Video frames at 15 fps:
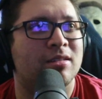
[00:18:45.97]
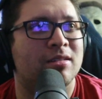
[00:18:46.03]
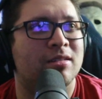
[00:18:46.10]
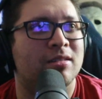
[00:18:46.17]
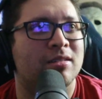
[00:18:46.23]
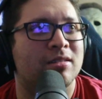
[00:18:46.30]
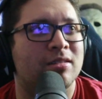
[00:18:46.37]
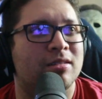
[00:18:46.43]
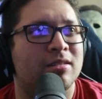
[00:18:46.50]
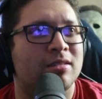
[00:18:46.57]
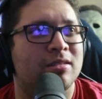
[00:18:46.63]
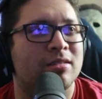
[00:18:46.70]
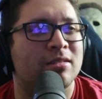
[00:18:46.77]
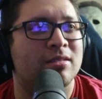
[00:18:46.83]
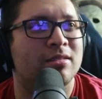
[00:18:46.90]

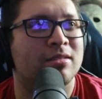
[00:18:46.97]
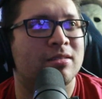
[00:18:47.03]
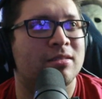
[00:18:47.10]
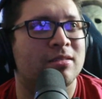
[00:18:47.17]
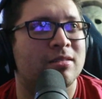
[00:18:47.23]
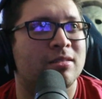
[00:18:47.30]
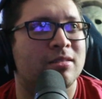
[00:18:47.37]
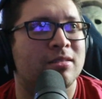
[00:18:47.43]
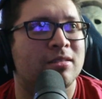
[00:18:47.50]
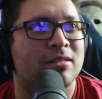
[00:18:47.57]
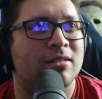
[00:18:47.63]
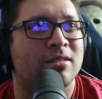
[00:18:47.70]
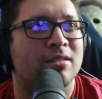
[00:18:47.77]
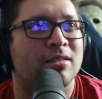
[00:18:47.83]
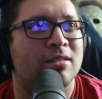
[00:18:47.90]

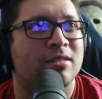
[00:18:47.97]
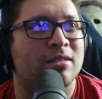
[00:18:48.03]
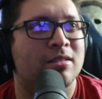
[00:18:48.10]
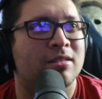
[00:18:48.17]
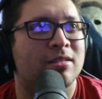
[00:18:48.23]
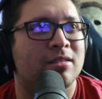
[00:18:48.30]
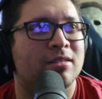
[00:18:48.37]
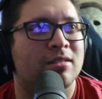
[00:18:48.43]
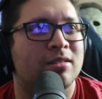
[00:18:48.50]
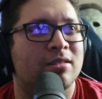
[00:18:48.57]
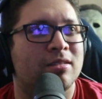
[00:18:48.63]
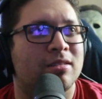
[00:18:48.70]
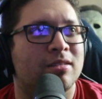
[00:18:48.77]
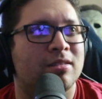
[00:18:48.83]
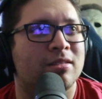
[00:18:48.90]

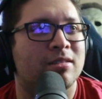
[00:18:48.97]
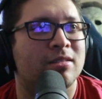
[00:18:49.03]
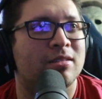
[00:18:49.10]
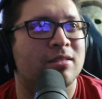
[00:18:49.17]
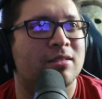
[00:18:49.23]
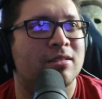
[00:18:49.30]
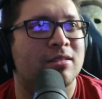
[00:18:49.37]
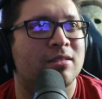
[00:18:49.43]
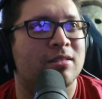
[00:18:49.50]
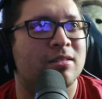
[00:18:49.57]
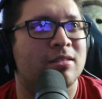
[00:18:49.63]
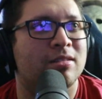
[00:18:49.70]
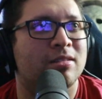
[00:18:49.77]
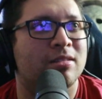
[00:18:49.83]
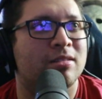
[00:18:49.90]

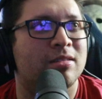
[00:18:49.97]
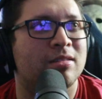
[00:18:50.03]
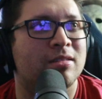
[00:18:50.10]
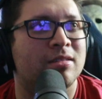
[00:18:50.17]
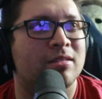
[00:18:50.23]
This person isn't speaking.